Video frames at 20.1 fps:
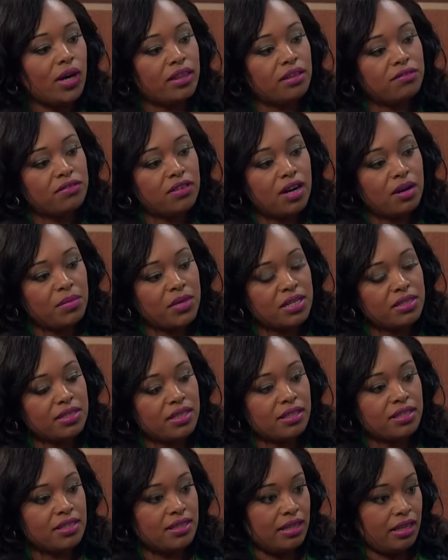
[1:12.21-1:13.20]
what the
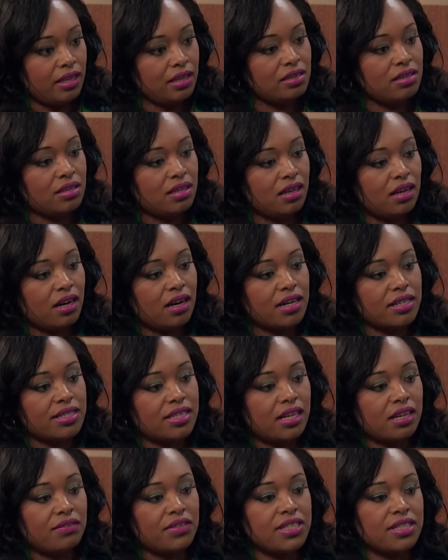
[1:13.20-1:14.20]
families' needs. Our
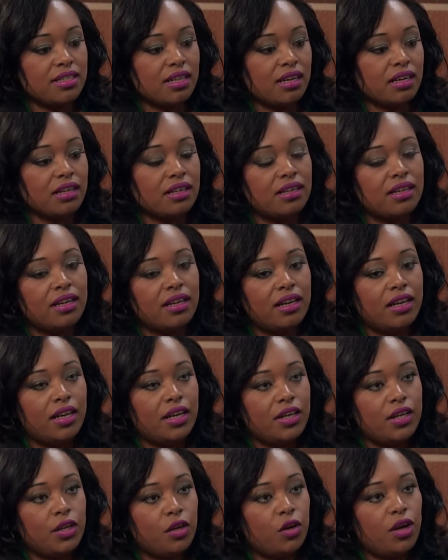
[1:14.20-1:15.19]
services are,
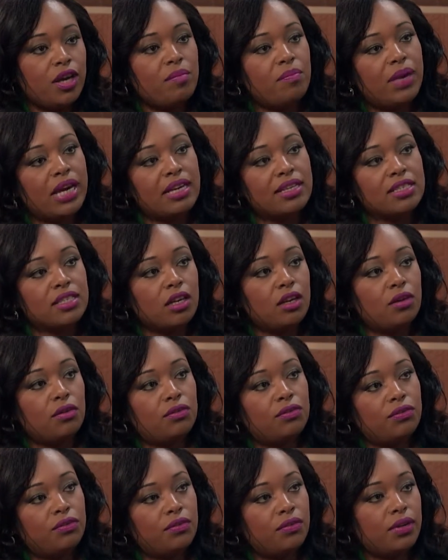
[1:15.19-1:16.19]
and based
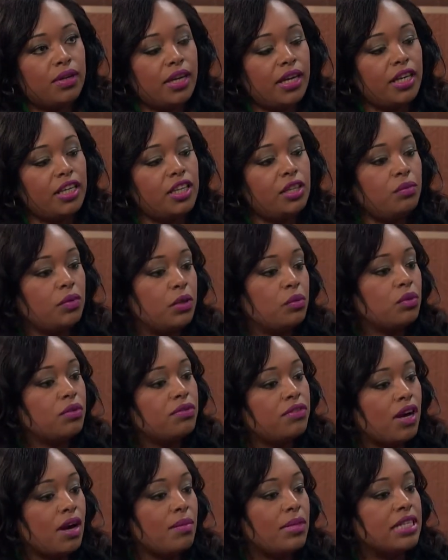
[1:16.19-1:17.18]
of
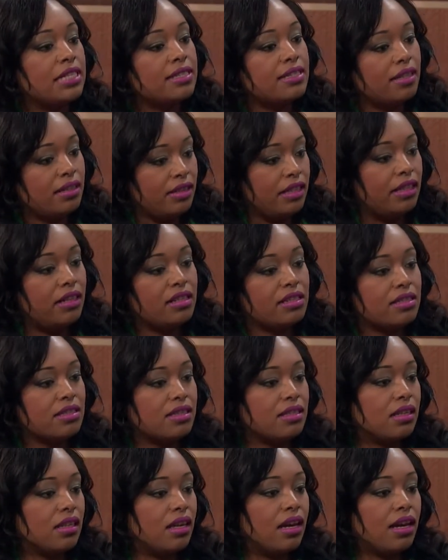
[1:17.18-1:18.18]
individual families' needed.
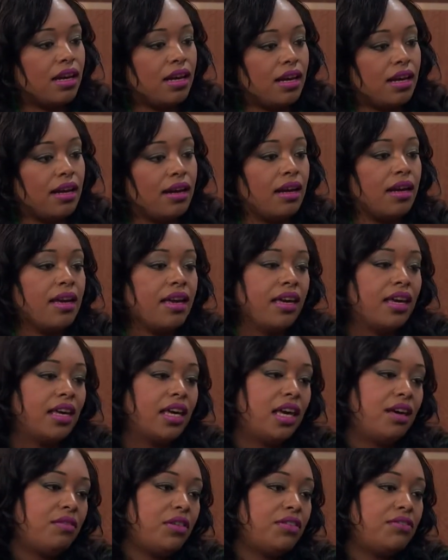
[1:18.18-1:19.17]

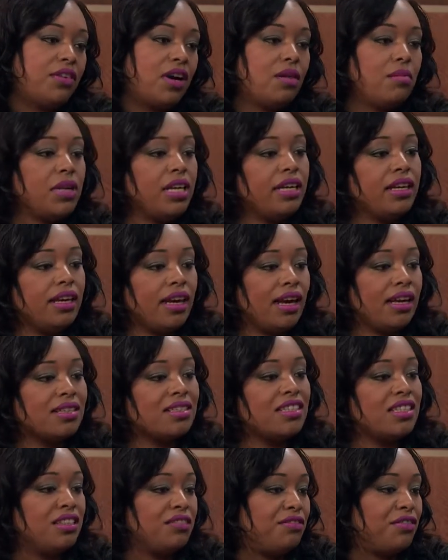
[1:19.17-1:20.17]
Every family
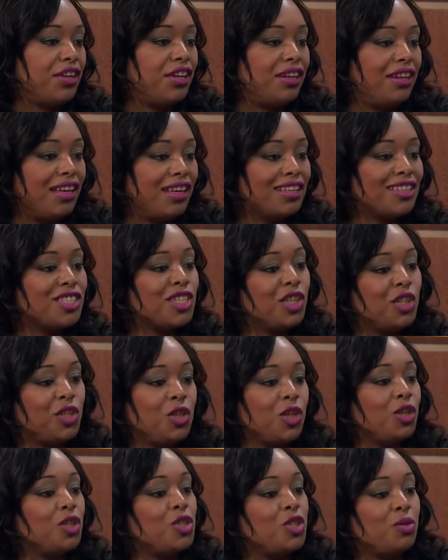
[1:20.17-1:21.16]
has different needs.
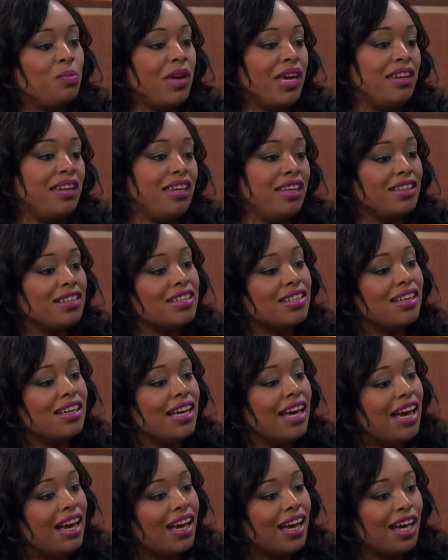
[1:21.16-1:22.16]
You may need,
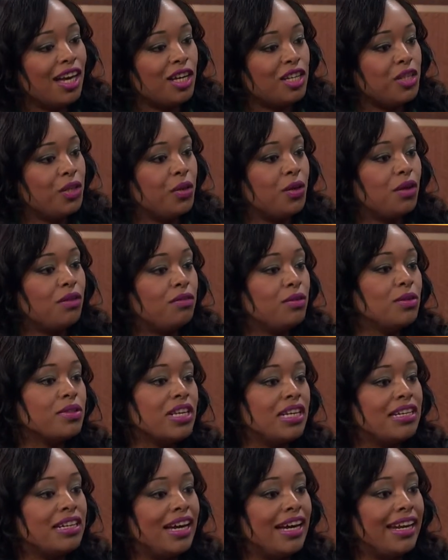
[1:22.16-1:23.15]
a
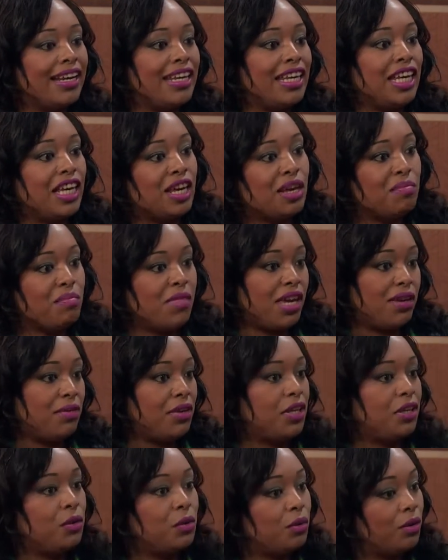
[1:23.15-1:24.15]
full-time nanny, and
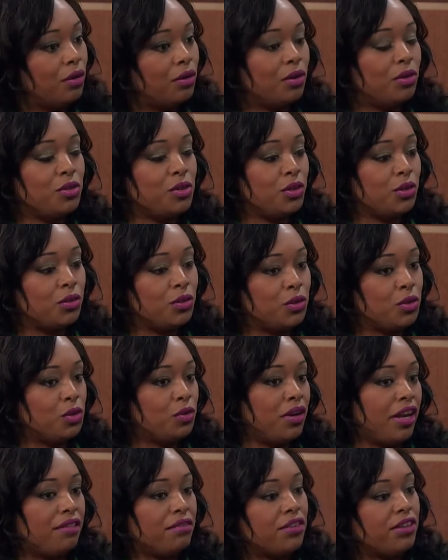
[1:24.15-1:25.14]
maybe
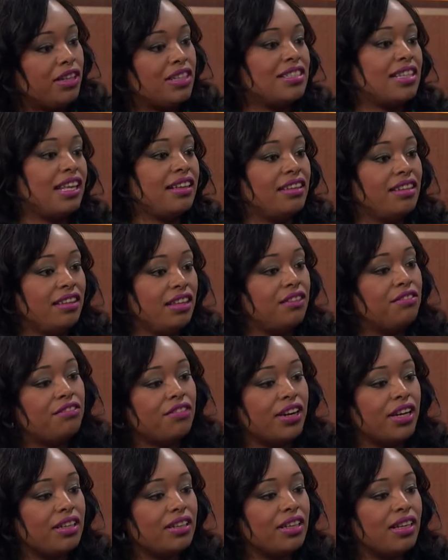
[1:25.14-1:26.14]
your neighbor needs something
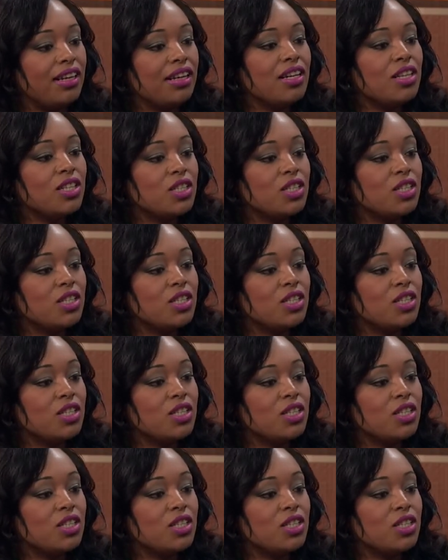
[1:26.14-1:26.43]
different.